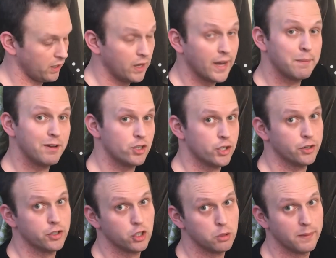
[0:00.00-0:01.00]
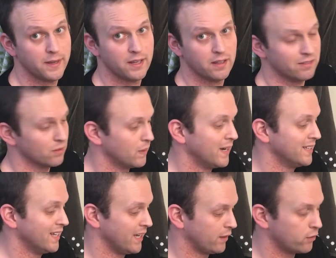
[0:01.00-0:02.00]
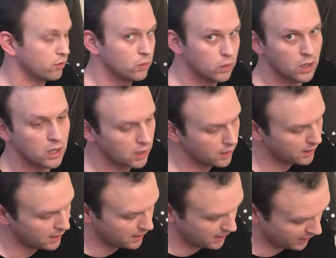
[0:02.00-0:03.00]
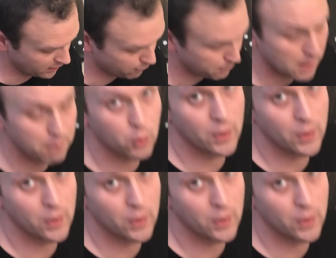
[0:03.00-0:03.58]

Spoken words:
You got to make sure your tubing is the right length. Too long, and the pump